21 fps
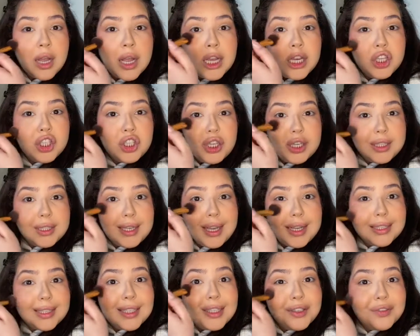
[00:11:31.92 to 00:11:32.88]
She
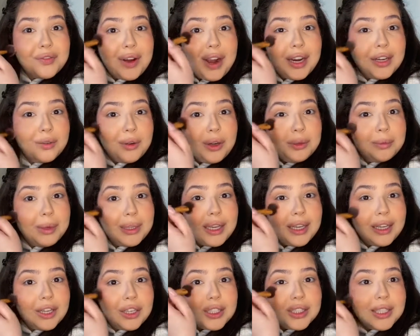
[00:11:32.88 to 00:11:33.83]
says it's fine while
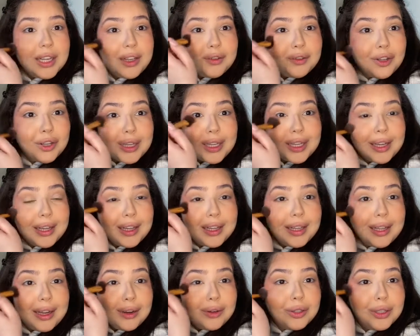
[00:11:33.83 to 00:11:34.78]
making herself look like a
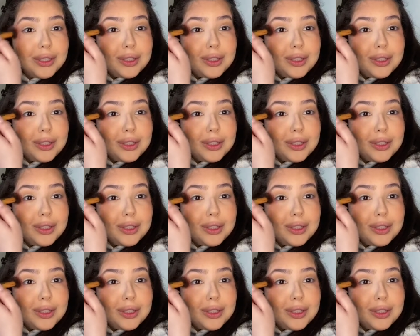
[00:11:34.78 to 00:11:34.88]
clown.